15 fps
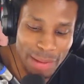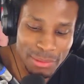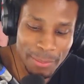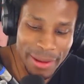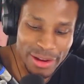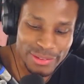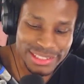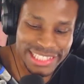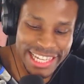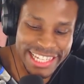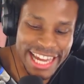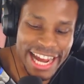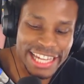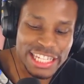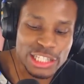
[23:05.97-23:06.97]
I'm a better
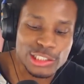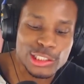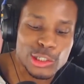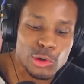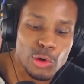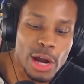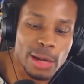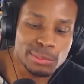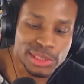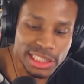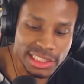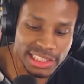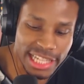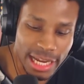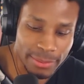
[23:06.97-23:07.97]
Zenkai
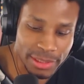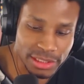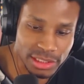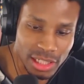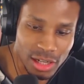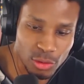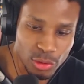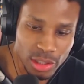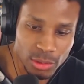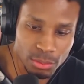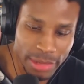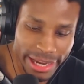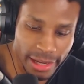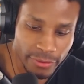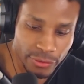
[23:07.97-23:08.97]
scrumptious damage. Oh,
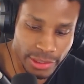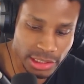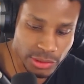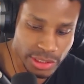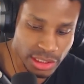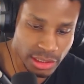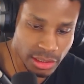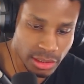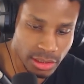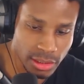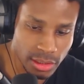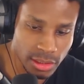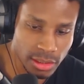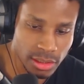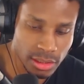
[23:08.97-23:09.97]
what? My health frustration.
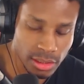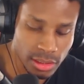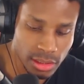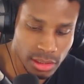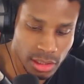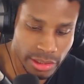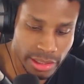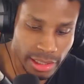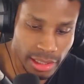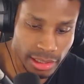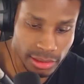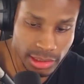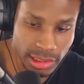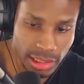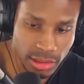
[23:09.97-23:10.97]
Okay,
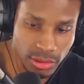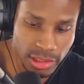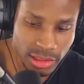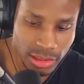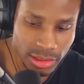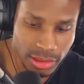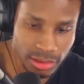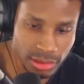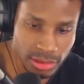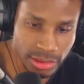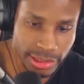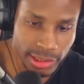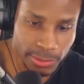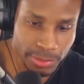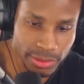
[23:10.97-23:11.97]
at least I can do this and
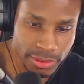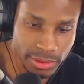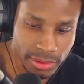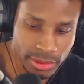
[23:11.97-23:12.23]
dip.